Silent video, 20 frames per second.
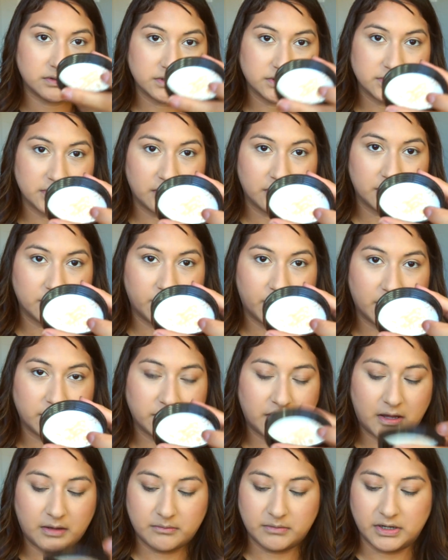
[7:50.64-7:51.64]
So about
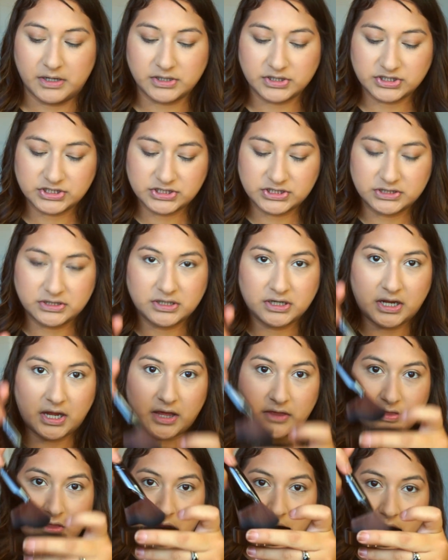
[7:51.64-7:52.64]
that much.
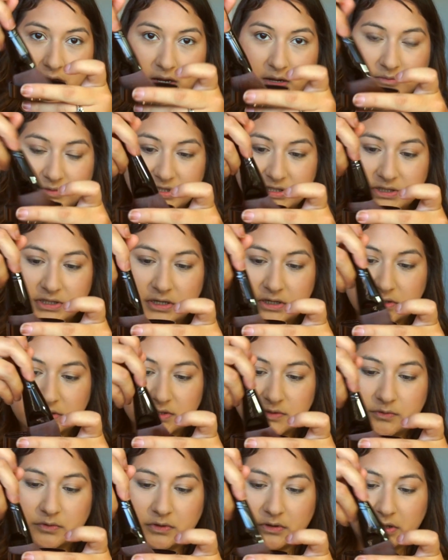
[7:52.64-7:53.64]
And then I'm just gonna
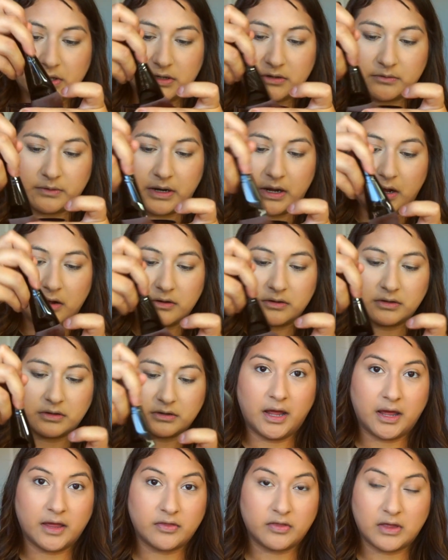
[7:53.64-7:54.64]
swirl it around.
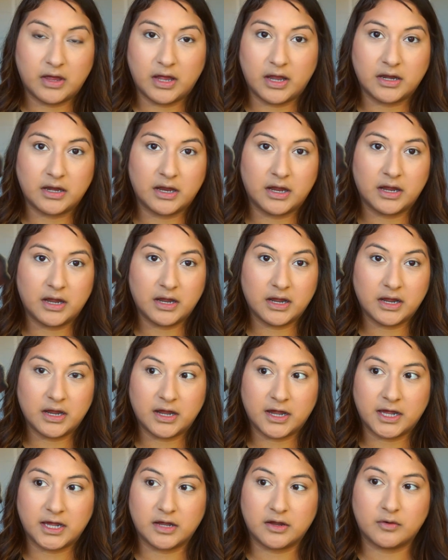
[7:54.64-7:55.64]
And then
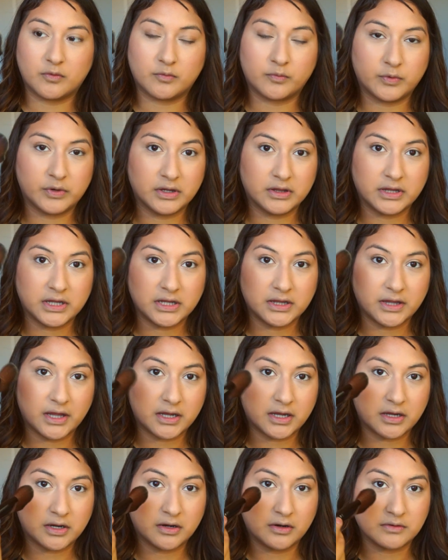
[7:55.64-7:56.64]
it really
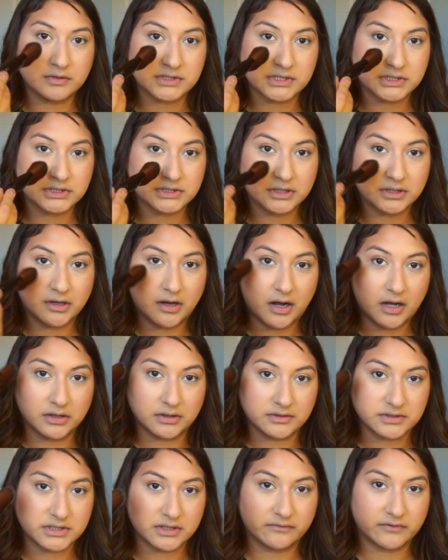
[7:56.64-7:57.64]
like goes into the
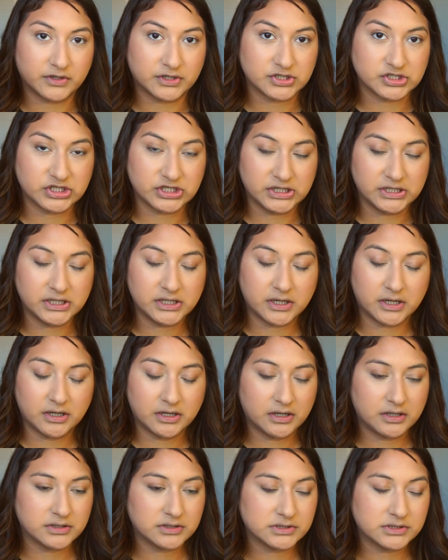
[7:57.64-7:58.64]
hollows of your cheek.
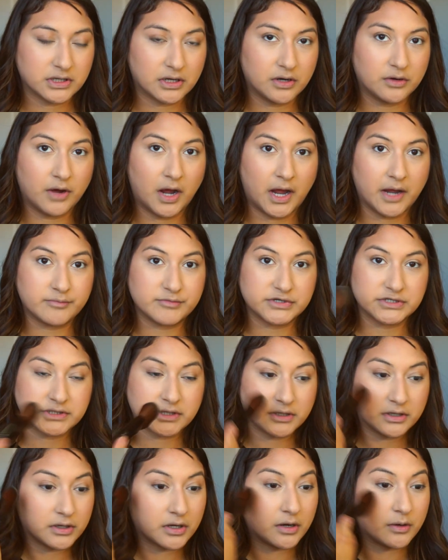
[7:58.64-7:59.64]
So I'm just
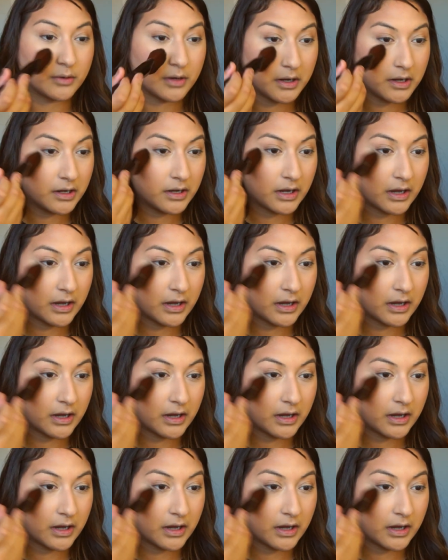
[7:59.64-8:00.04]
gonna go in